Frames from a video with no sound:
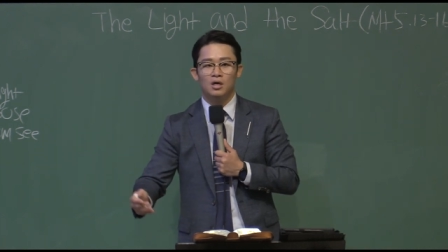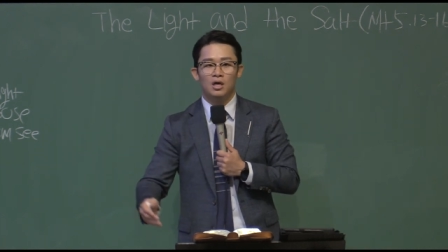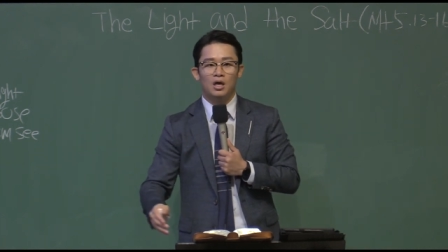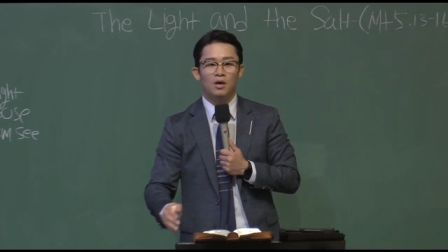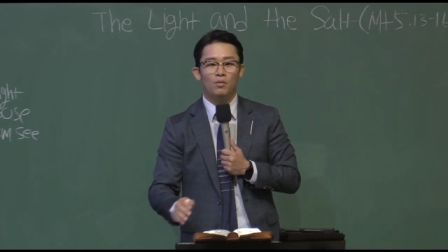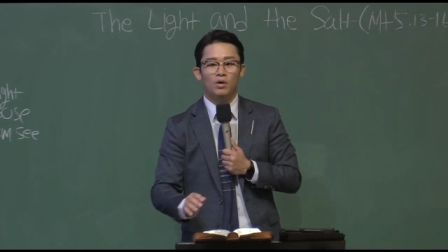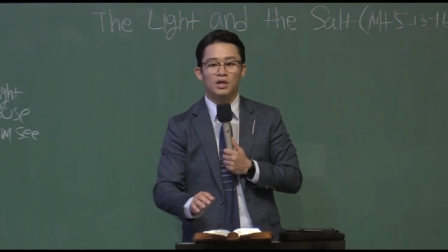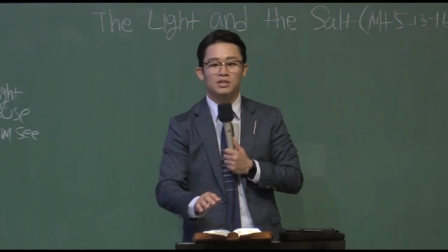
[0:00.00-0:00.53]

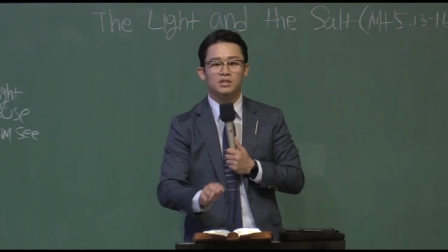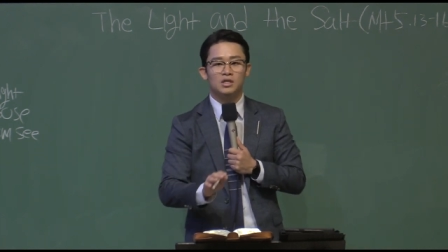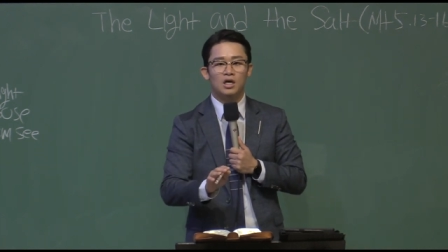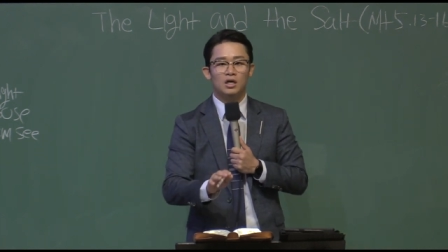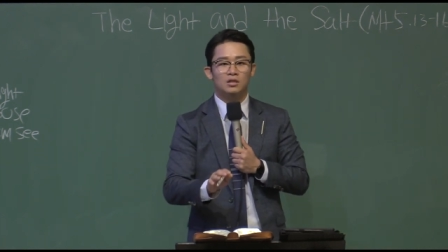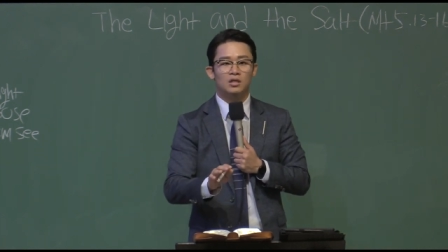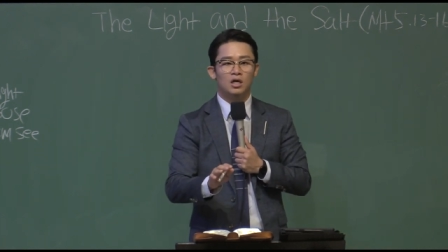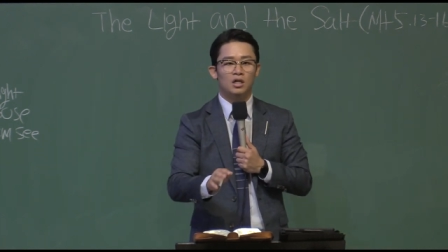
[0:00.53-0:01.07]
And what is
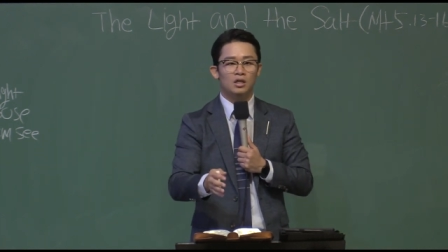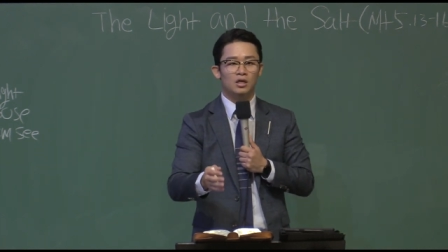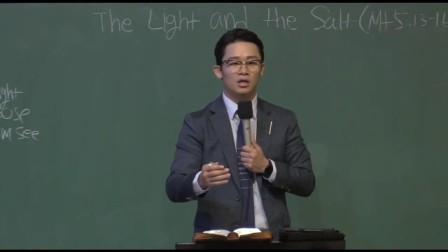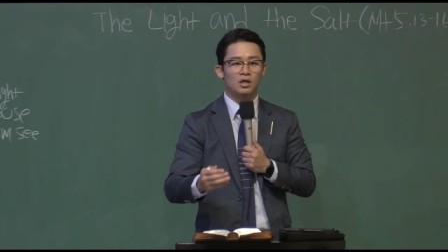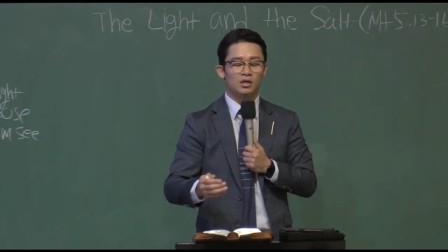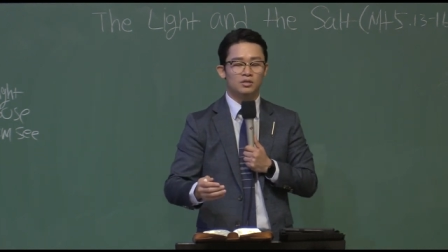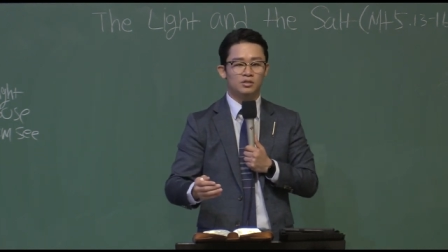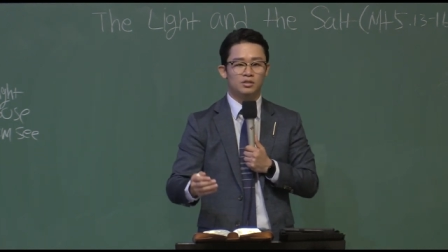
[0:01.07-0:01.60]
God telling
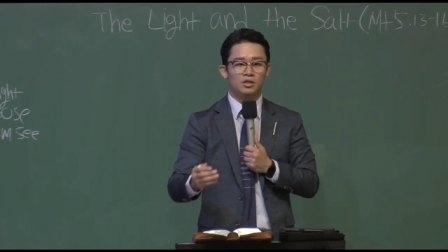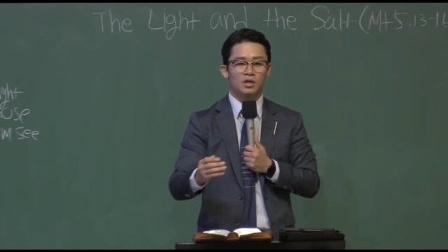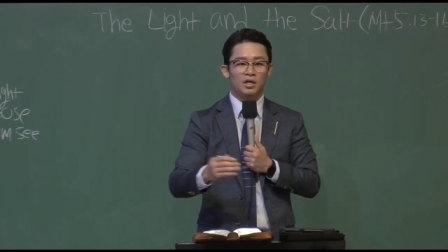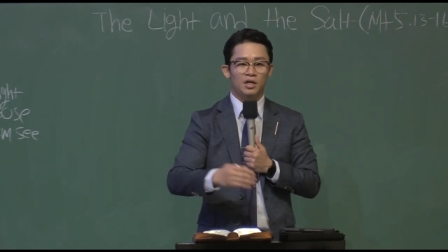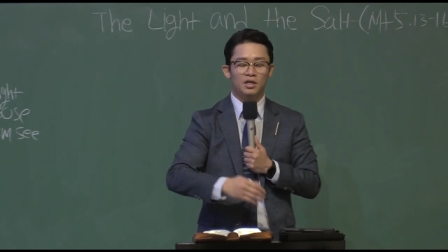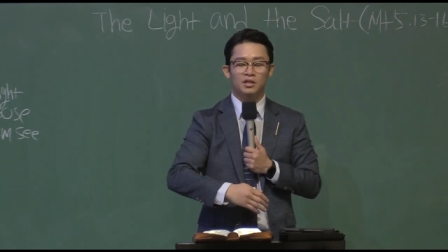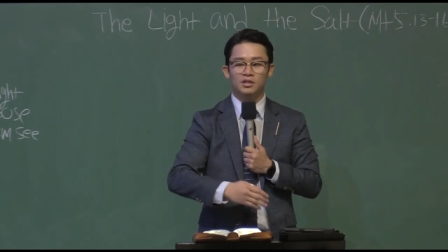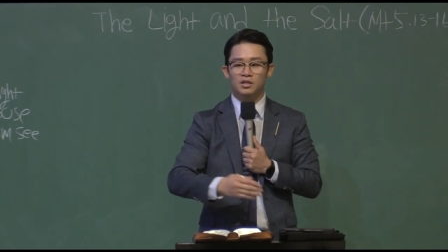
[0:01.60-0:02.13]
us
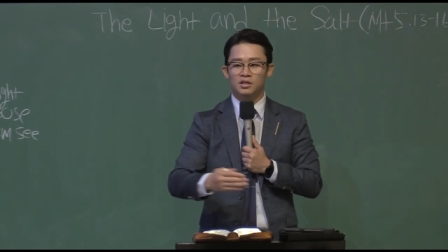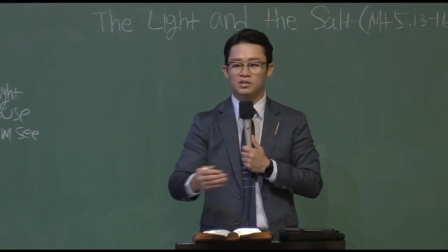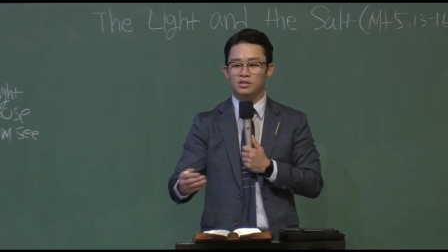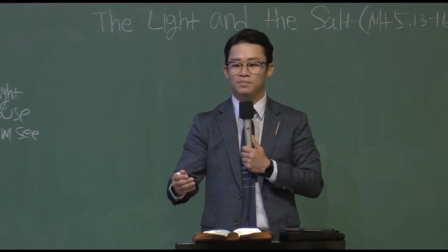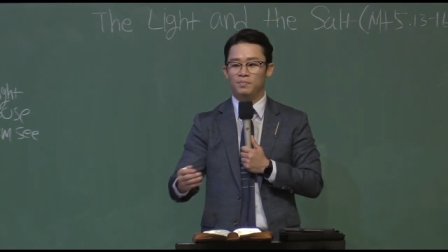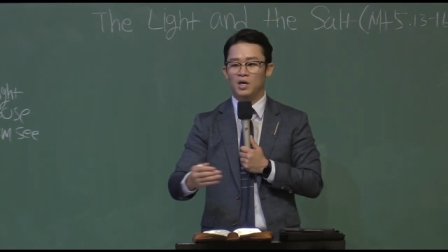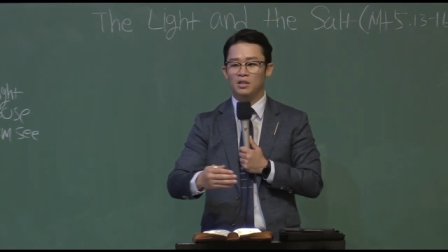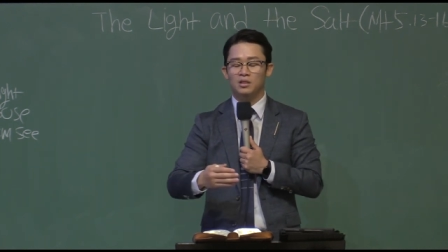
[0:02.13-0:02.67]
in this
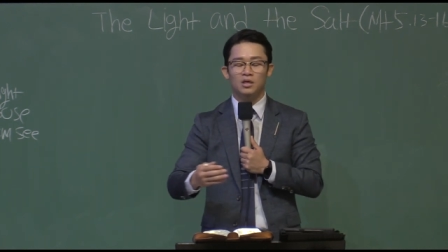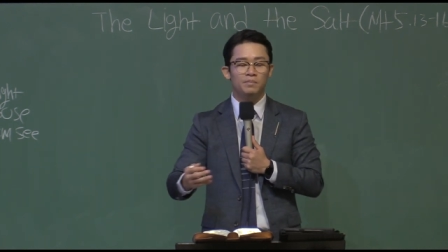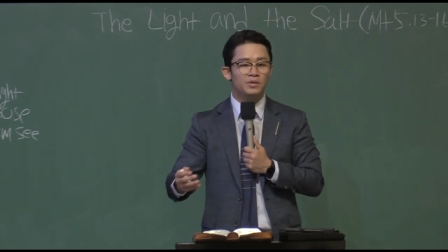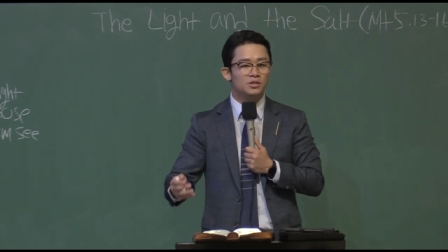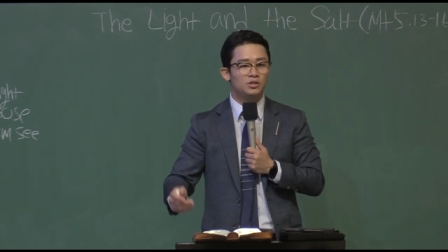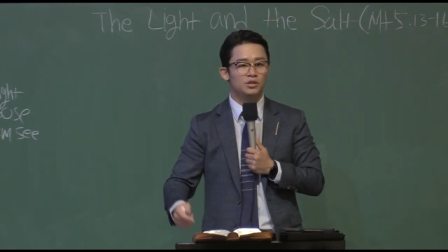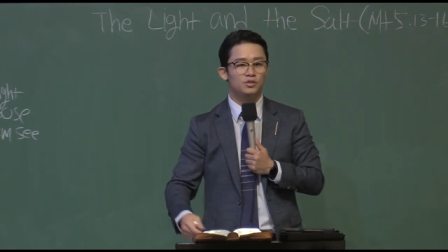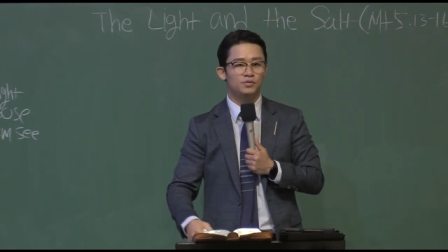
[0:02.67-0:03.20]
pandemic
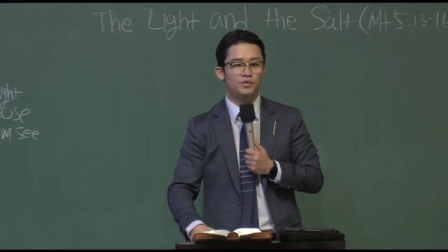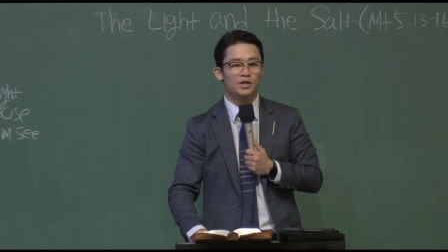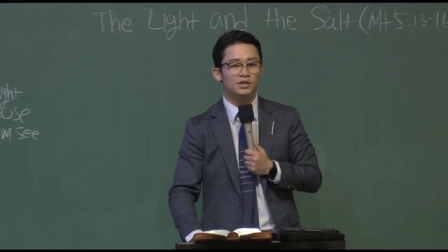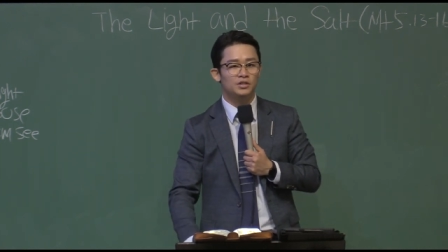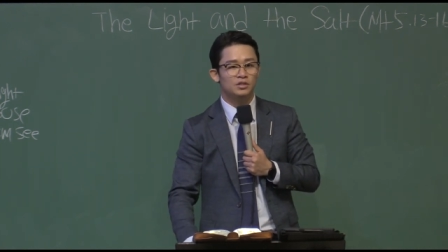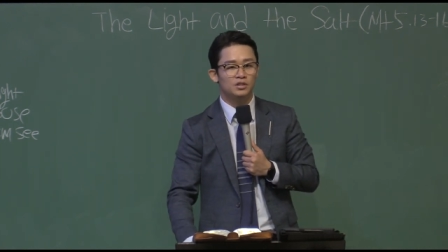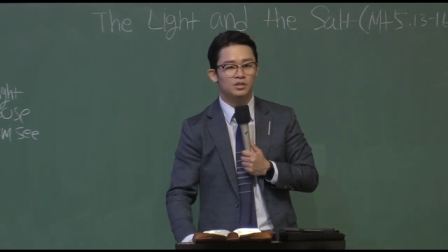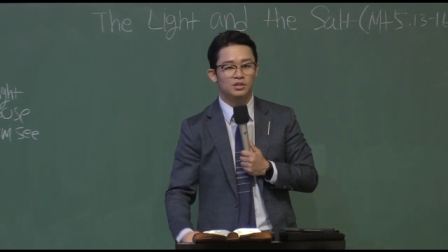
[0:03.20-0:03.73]

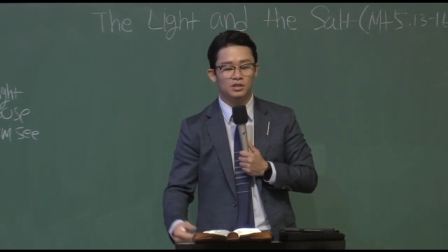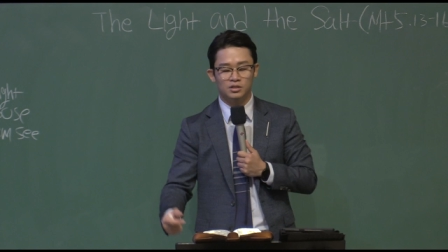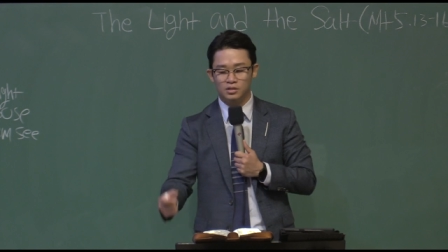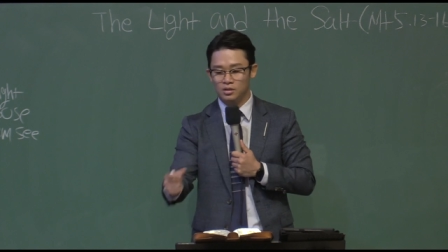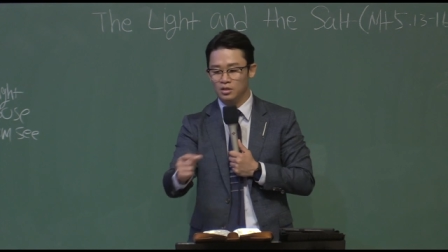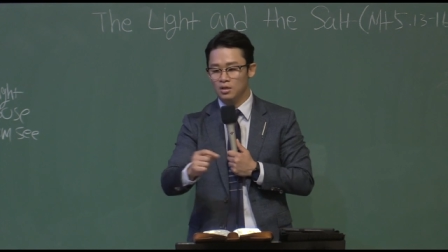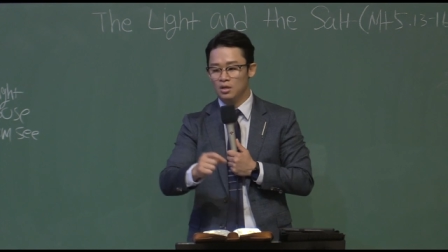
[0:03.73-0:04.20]
situation, in this,